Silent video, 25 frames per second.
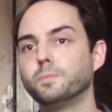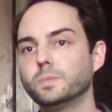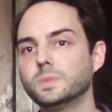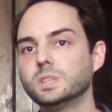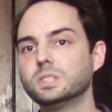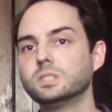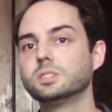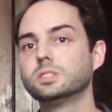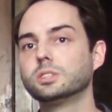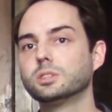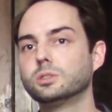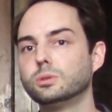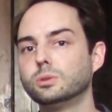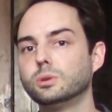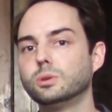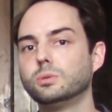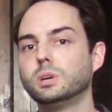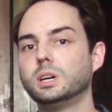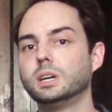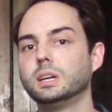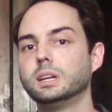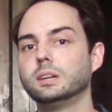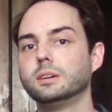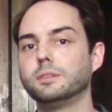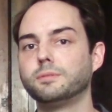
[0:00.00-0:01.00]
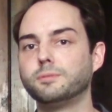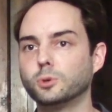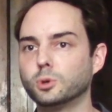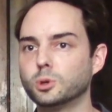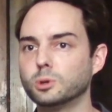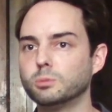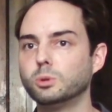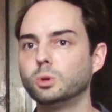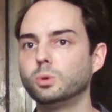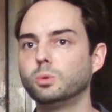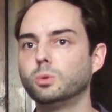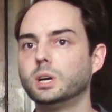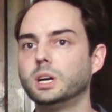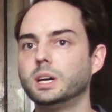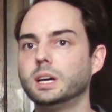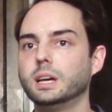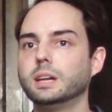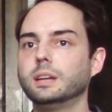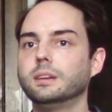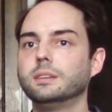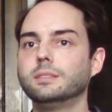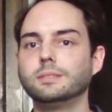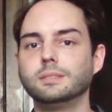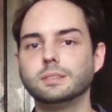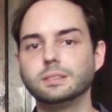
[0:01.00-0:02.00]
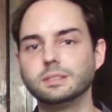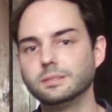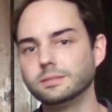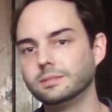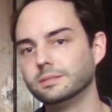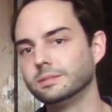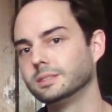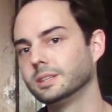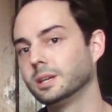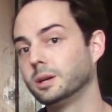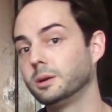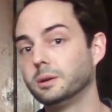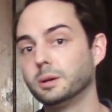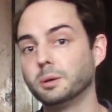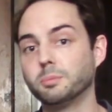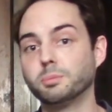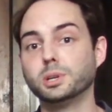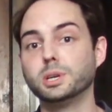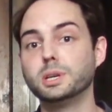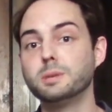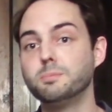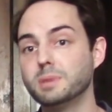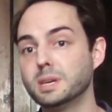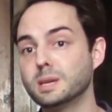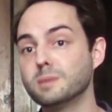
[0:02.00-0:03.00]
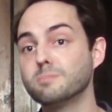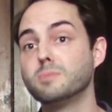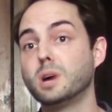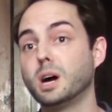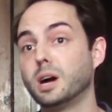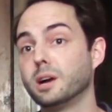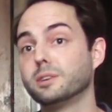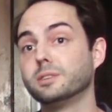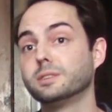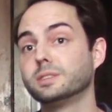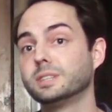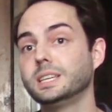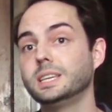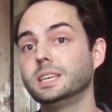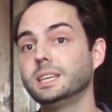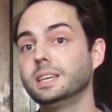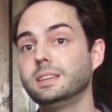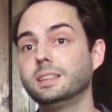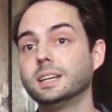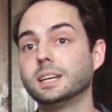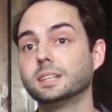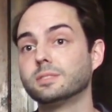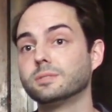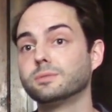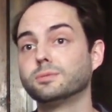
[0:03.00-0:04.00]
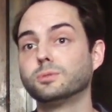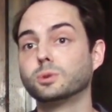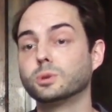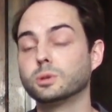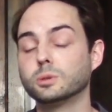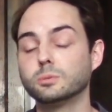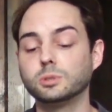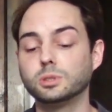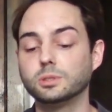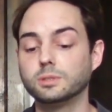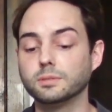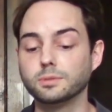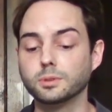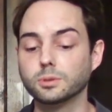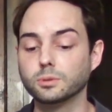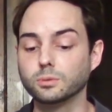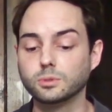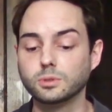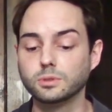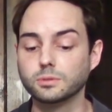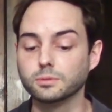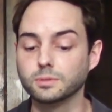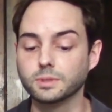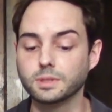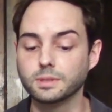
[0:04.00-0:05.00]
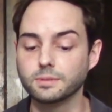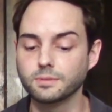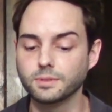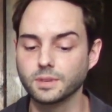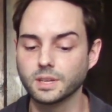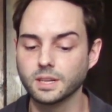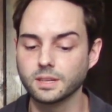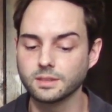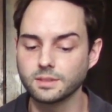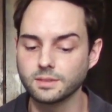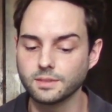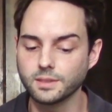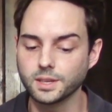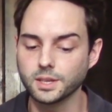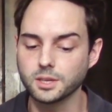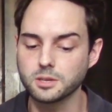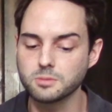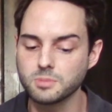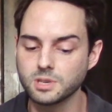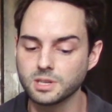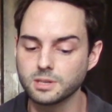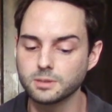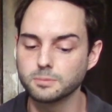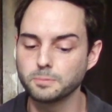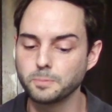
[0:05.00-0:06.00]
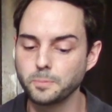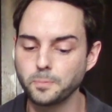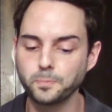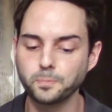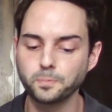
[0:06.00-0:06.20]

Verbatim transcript: This is a cool one, affordable one, a pretty big modern key that's affordable if you're a Wolverine fan to think about.